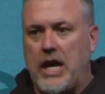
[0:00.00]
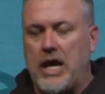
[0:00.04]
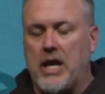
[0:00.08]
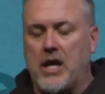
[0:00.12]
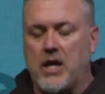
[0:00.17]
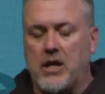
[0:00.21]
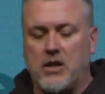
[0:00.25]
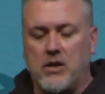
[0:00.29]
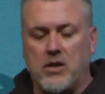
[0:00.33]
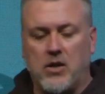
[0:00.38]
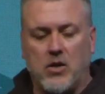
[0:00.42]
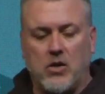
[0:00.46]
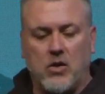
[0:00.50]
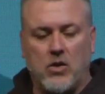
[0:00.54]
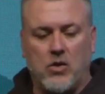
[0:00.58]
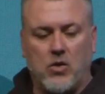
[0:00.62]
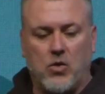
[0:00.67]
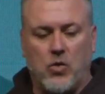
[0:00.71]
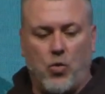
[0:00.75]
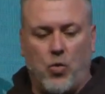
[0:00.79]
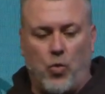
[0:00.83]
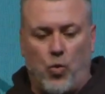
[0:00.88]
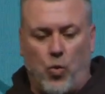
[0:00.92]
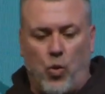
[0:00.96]
And
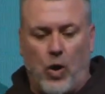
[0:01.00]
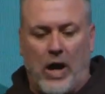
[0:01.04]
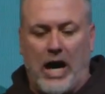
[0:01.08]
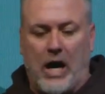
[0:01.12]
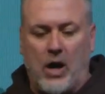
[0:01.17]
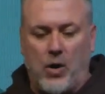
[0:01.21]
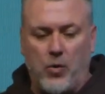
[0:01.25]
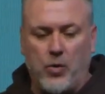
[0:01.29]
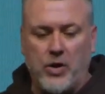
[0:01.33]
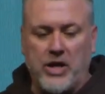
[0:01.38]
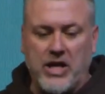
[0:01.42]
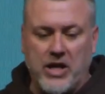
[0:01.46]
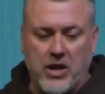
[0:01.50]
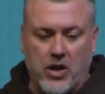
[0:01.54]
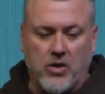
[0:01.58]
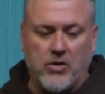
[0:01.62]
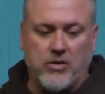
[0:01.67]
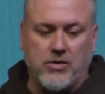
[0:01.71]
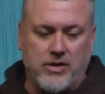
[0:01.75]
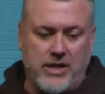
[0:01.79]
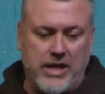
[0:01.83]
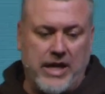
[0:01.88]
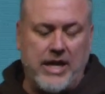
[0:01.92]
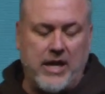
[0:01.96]
while we
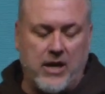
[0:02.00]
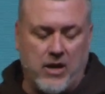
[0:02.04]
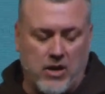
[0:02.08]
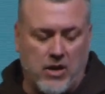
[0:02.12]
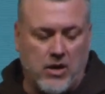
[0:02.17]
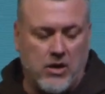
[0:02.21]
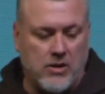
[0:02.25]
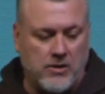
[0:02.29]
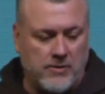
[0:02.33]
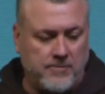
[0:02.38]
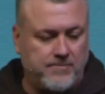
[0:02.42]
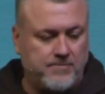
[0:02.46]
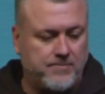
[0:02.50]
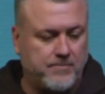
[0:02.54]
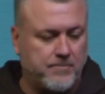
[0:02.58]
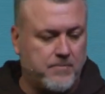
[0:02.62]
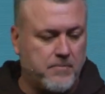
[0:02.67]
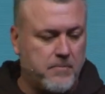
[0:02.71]
are there,